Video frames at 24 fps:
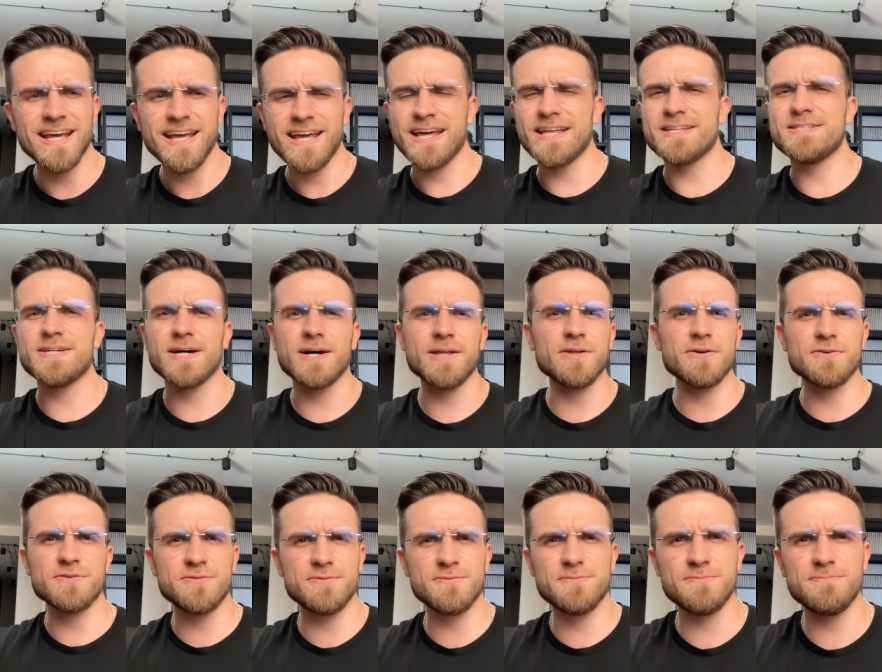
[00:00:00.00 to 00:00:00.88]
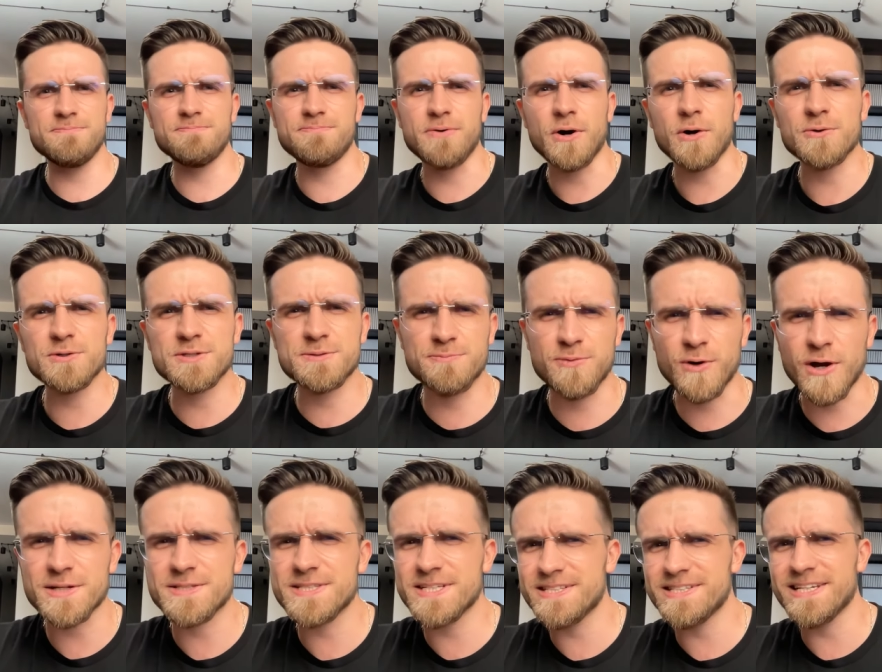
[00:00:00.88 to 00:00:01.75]
a ton of
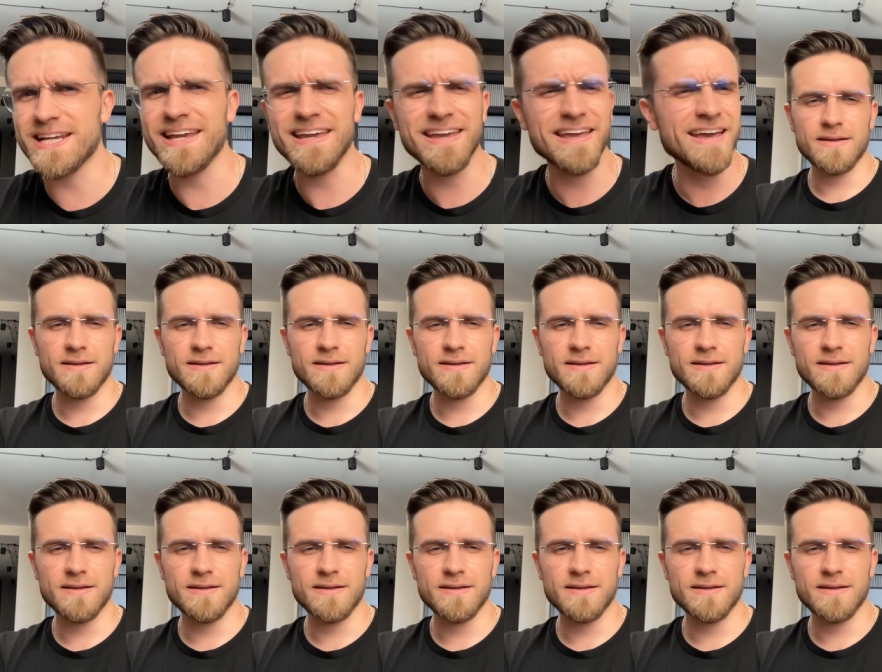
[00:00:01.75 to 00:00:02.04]
post-processing.